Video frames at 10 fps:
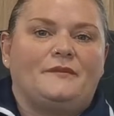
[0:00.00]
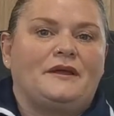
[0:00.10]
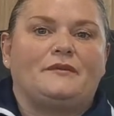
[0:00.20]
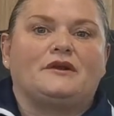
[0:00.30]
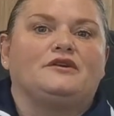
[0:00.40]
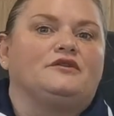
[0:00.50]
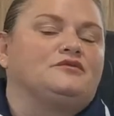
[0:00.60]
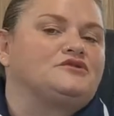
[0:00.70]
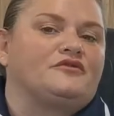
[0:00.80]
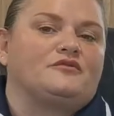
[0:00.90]
people who
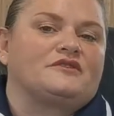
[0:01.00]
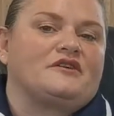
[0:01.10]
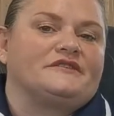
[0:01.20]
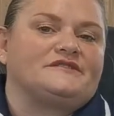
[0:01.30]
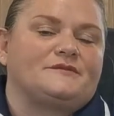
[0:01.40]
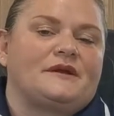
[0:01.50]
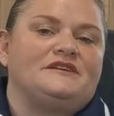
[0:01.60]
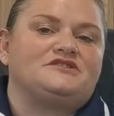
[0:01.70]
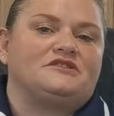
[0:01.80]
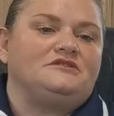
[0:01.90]
suffer with
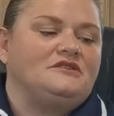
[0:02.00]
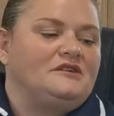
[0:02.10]
constipation.